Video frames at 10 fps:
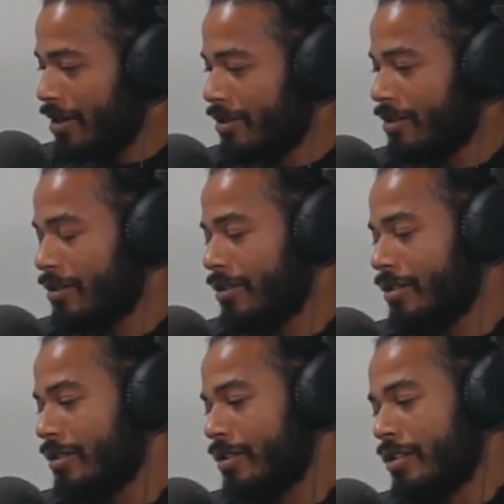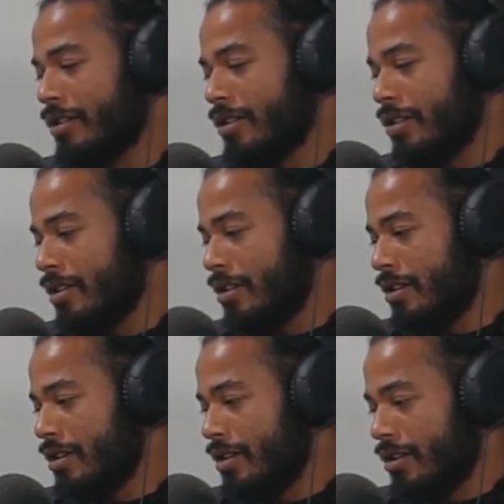
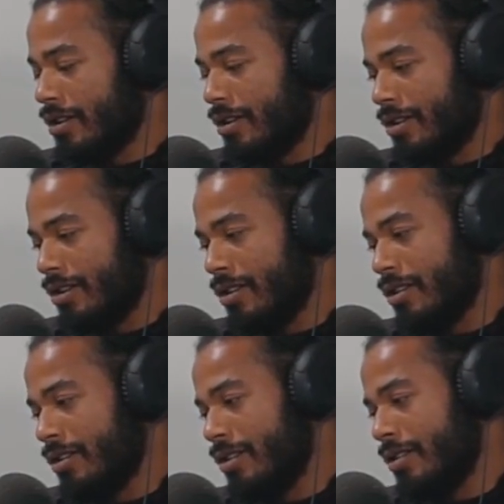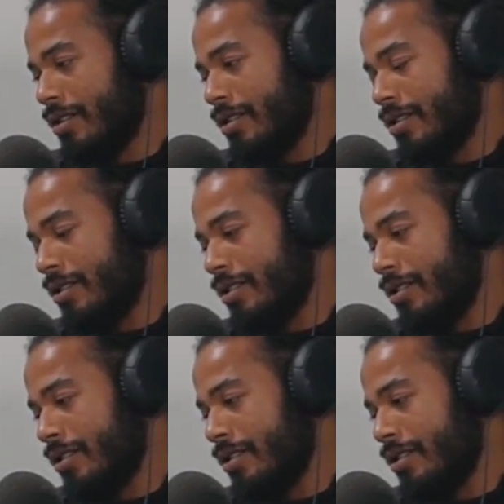[no speech]